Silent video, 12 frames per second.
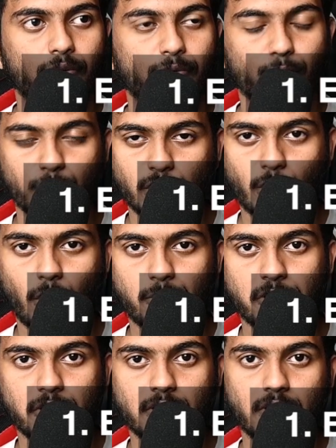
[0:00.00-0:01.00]
futures and
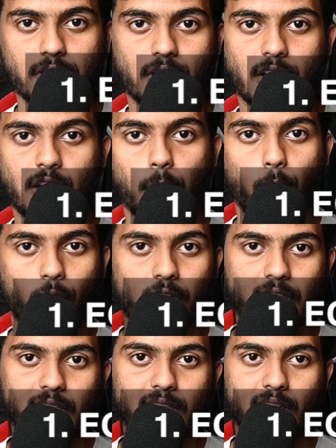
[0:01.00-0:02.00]
options,
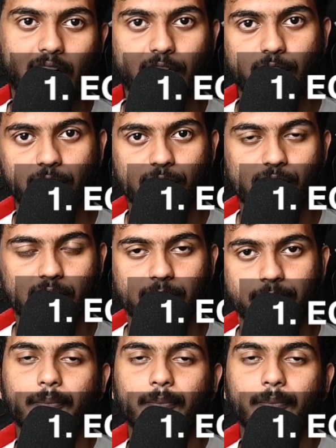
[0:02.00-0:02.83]
commodity, and currency.